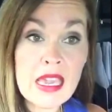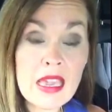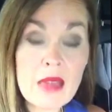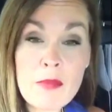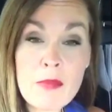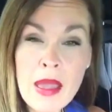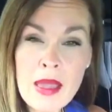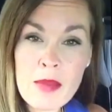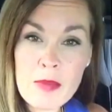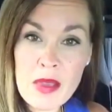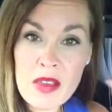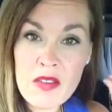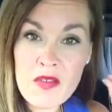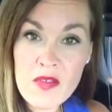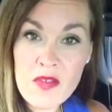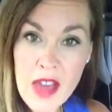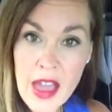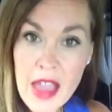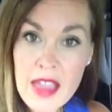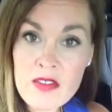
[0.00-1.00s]
it might be
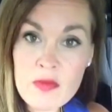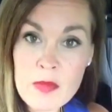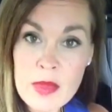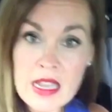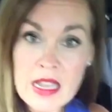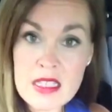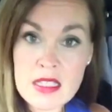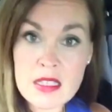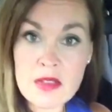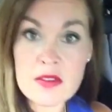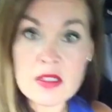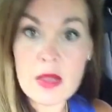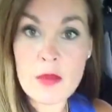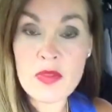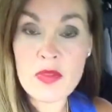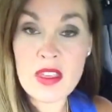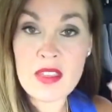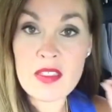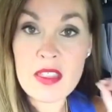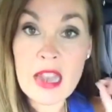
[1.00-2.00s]
five minutes of
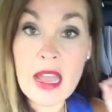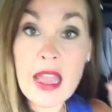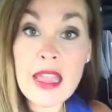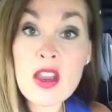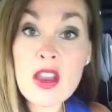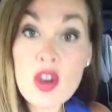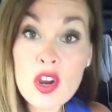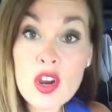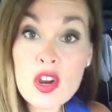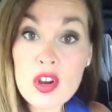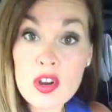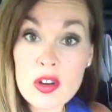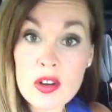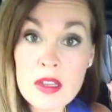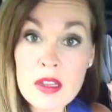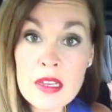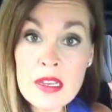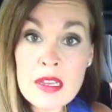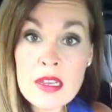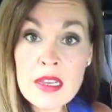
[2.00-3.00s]
something that I heard
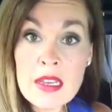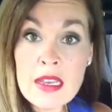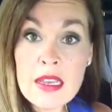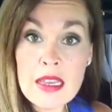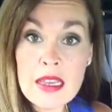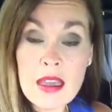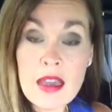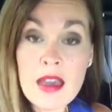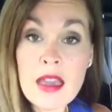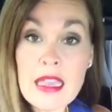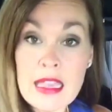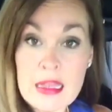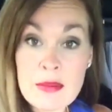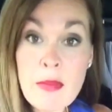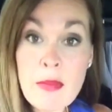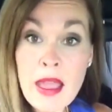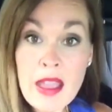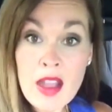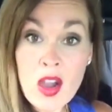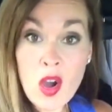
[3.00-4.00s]
uh,
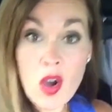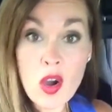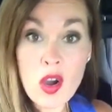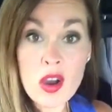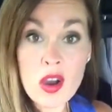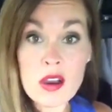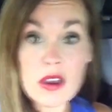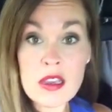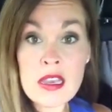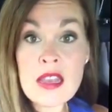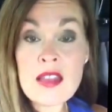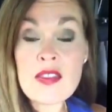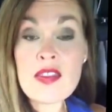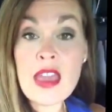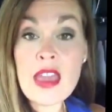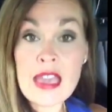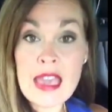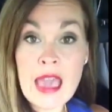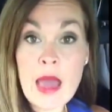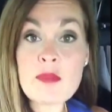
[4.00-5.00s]
in my car
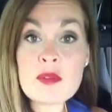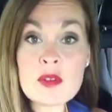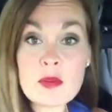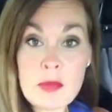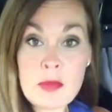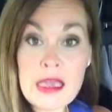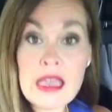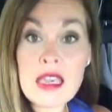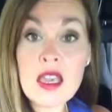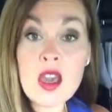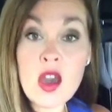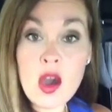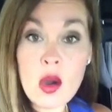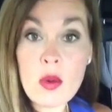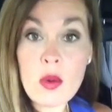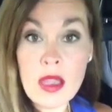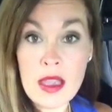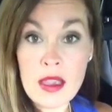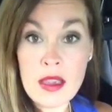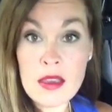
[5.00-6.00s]
that kept me
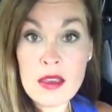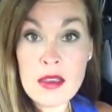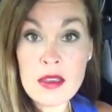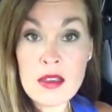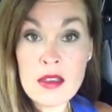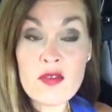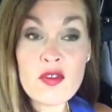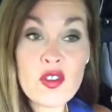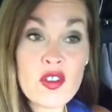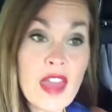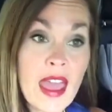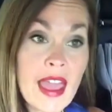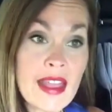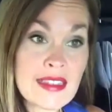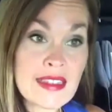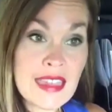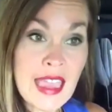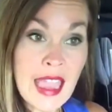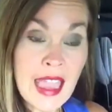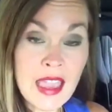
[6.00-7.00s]
going for
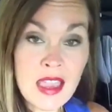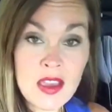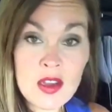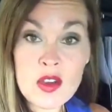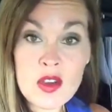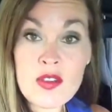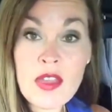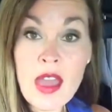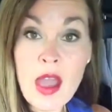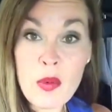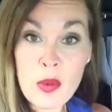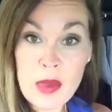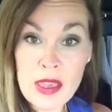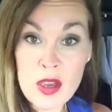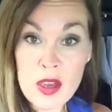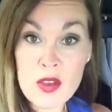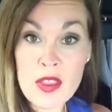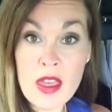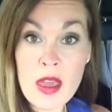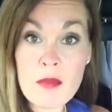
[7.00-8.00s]
that day or that
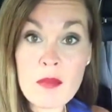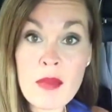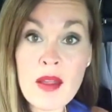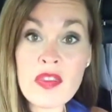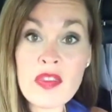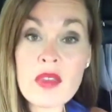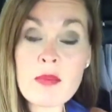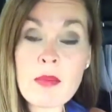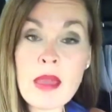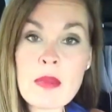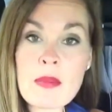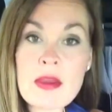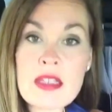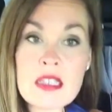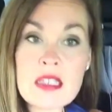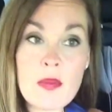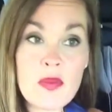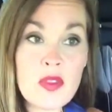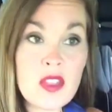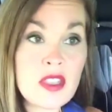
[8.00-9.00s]
week or that month. It might be
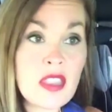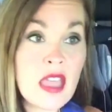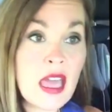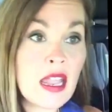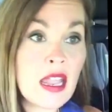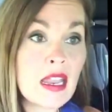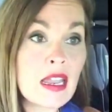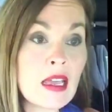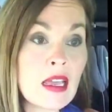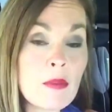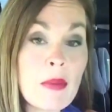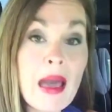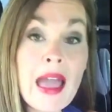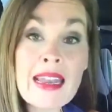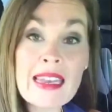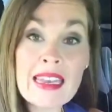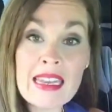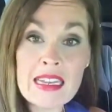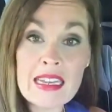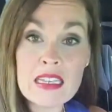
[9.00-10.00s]
something that um,
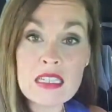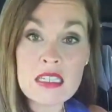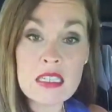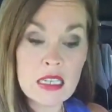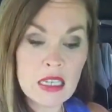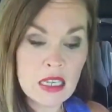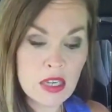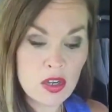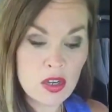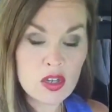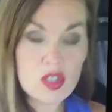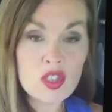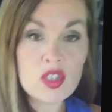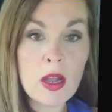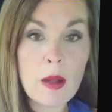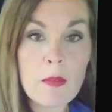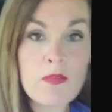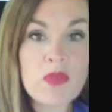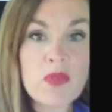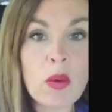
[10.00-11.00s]
I needed to hear.
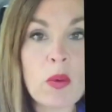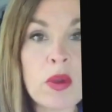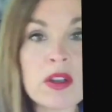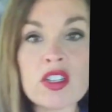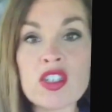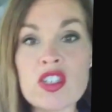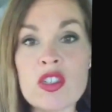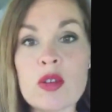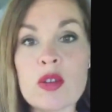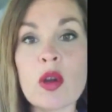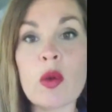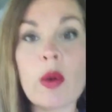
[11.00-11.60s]
So I want to do a